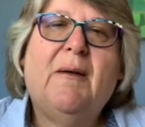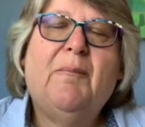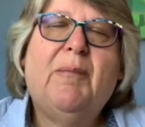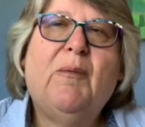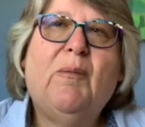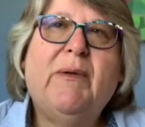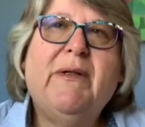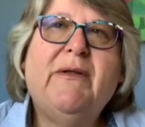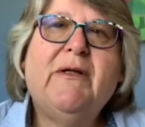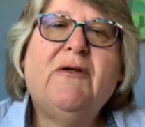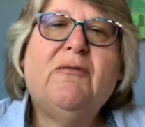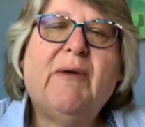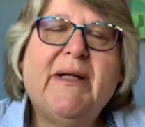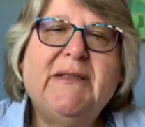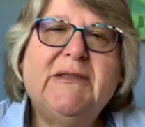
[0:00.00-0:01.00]
But one of the
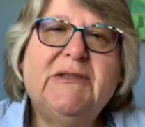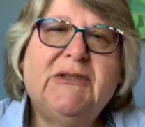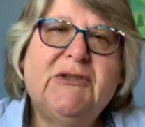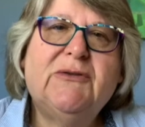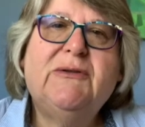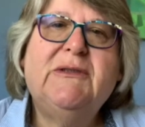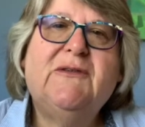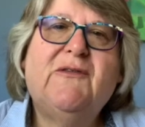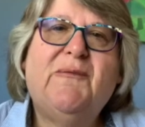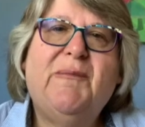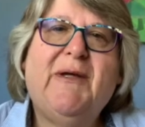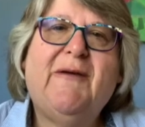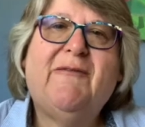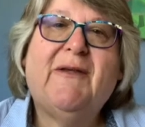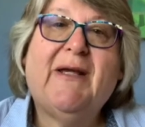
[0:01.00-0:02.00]
greatest joys for
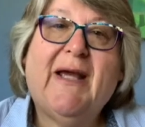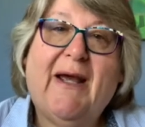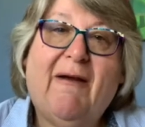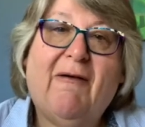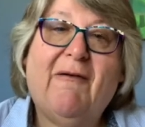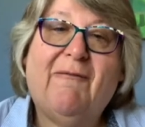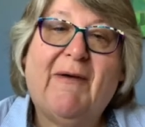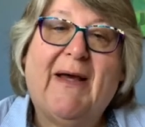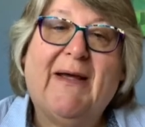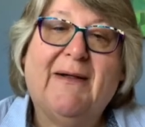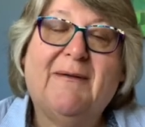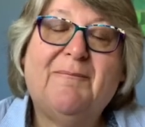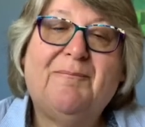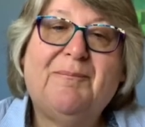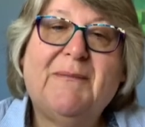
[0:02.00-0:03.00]
me of the
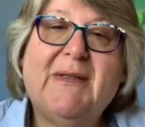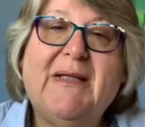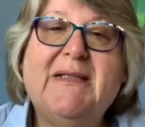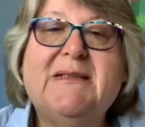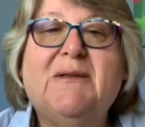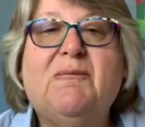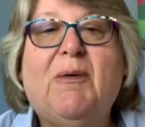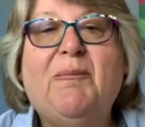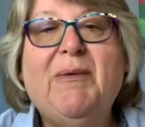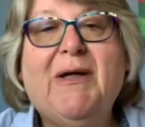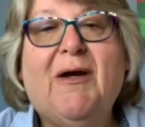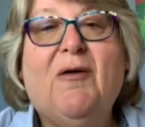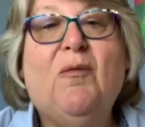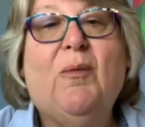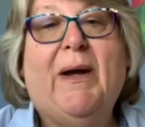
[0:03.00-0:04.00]
caravan is that when we
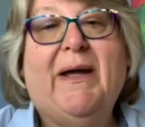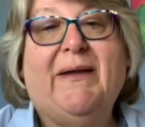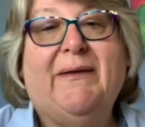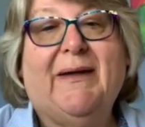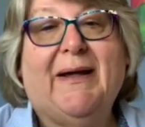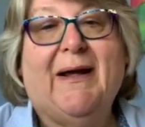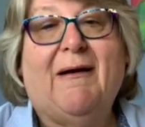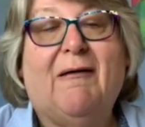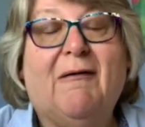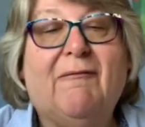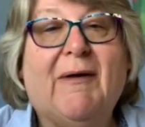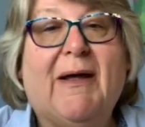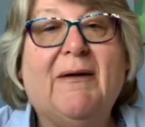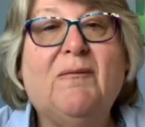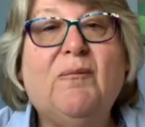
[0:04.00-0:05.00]
go away in the
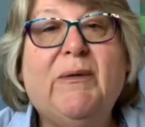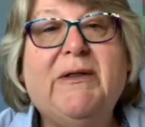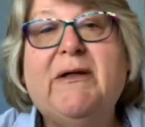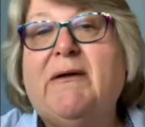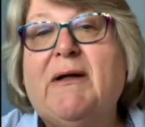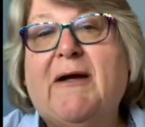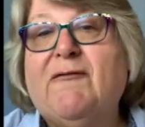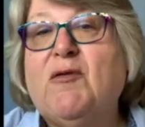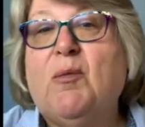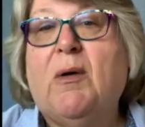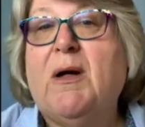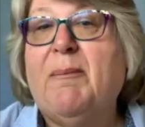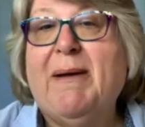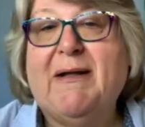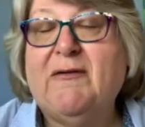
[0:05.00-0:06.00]
caravan, we don't have to
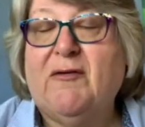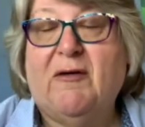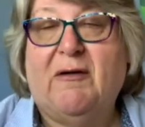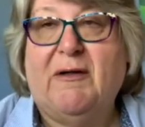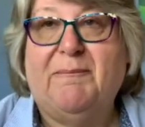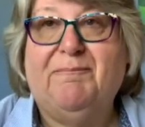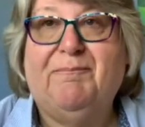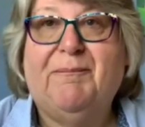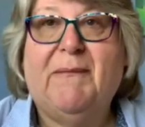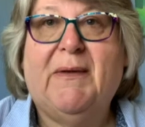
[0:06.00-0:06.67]
worry about time.